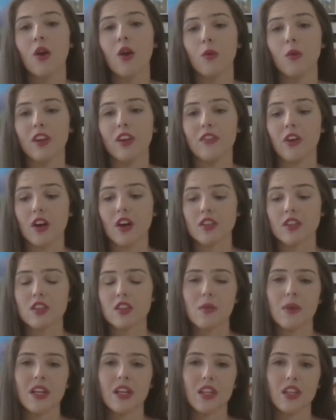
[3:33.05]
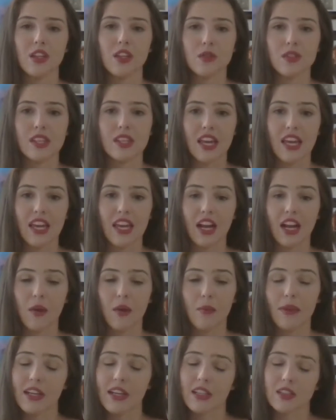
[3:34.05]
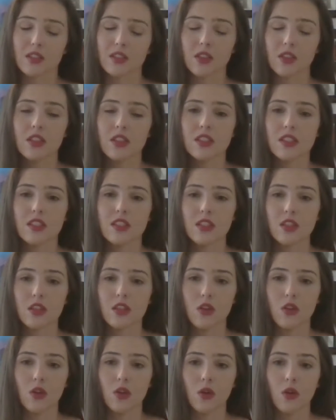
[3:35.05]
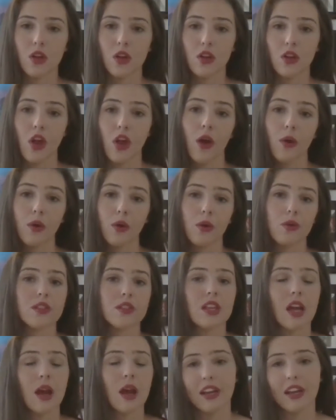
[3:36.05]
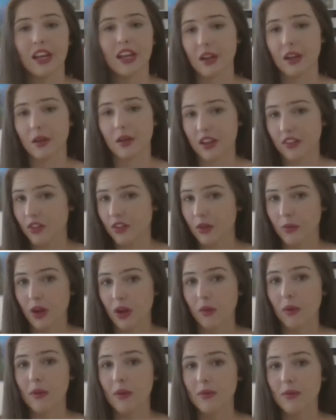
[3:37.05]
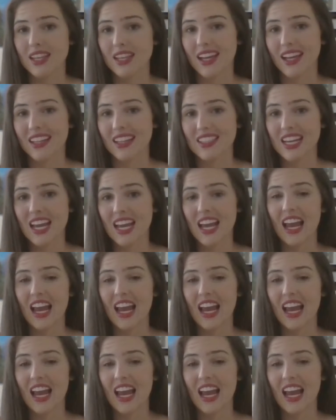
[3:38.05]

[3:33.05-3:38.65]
We've also been using pixels to know who's coming and going from our website